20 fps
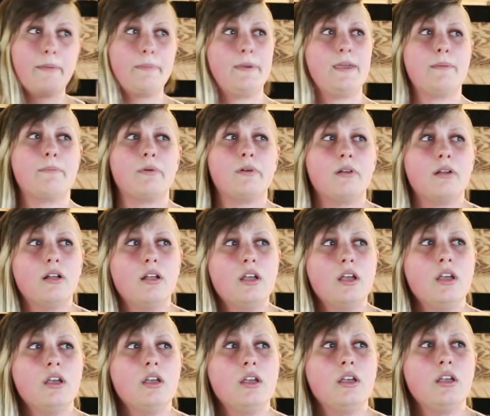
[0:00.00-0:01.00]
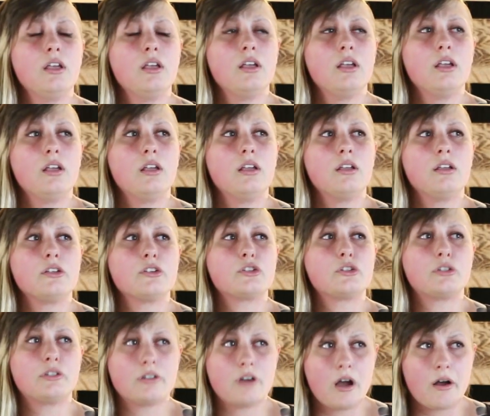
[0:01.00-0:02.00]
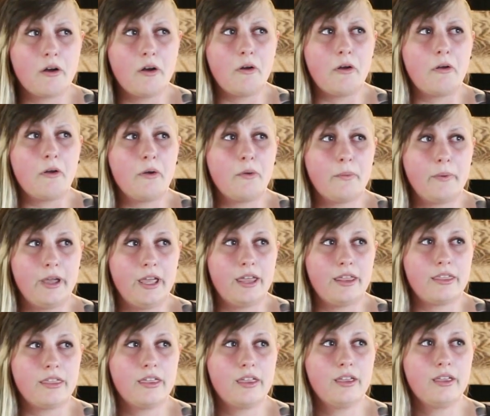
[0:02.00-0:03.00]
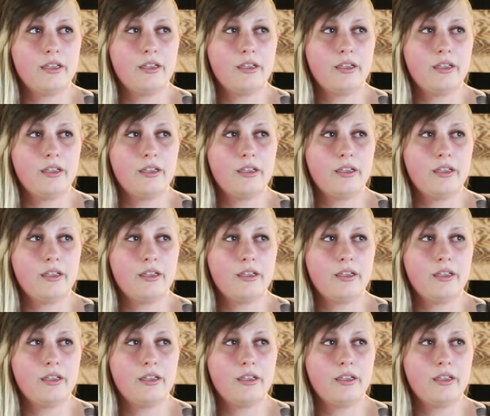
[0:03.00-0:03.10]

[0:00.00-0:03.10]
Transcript: of people struggle with